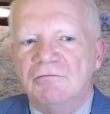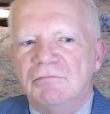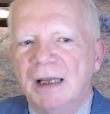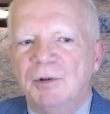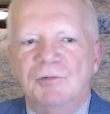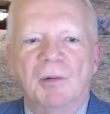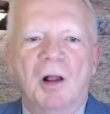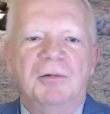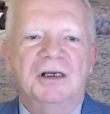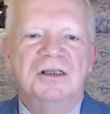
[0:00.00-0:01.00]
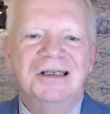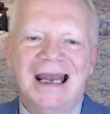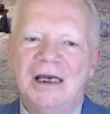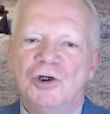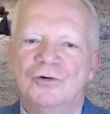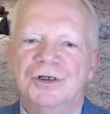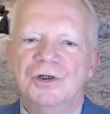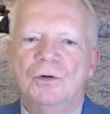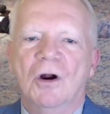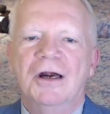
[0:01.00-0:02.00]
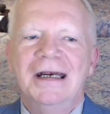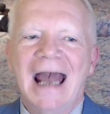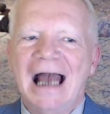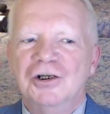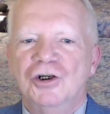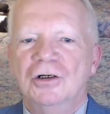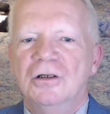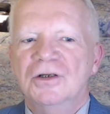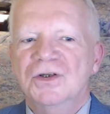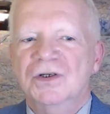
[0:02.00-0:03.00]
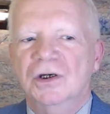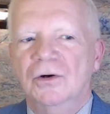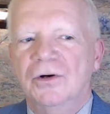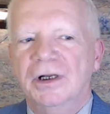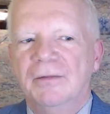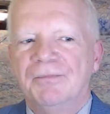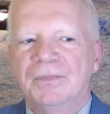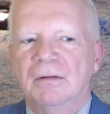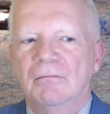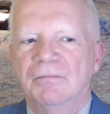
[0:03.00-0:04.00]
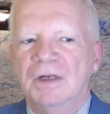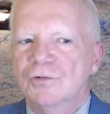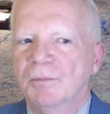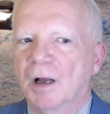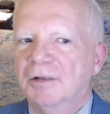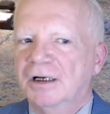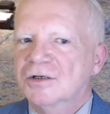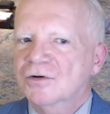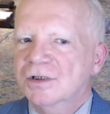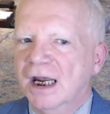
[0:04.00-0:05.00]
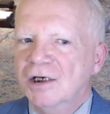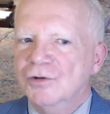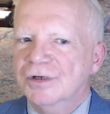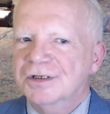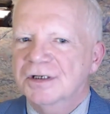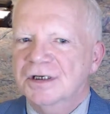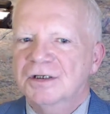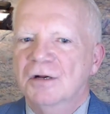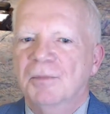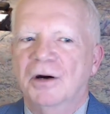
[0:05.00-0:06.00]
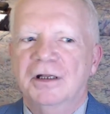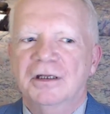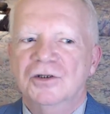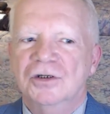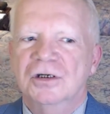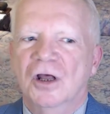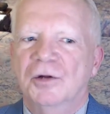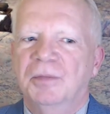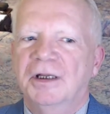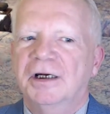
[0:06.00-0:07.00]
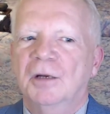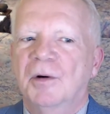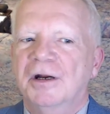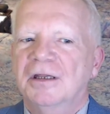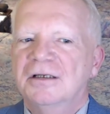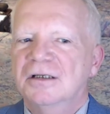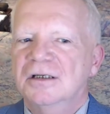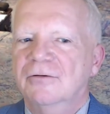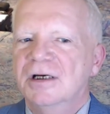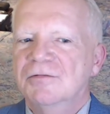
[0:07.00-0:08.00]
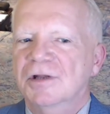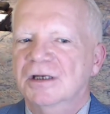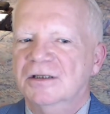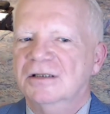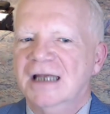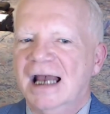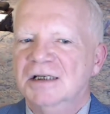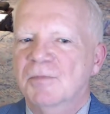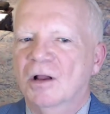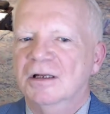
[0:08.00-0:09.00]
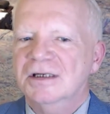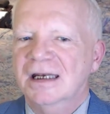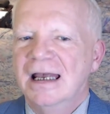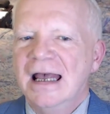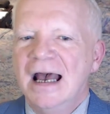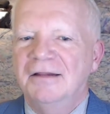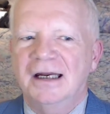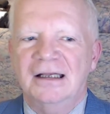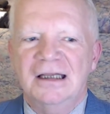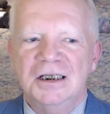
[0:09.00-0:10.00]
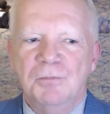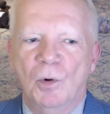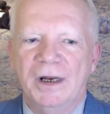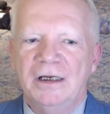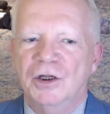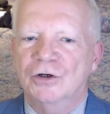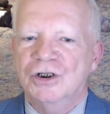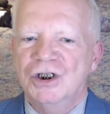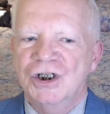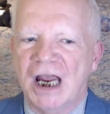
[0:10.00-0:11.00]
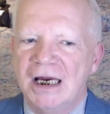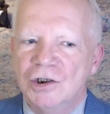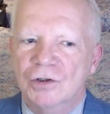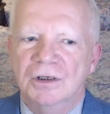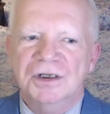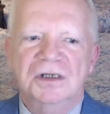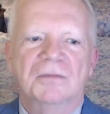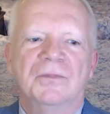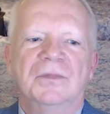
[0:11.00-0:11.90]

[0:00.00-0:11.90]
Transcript: labeled Republicans dangerous to our national security. These Republicans are dangerous. This isn't a party that's just another political party that disagrees with us on tax policy, that at this point they're dangerous.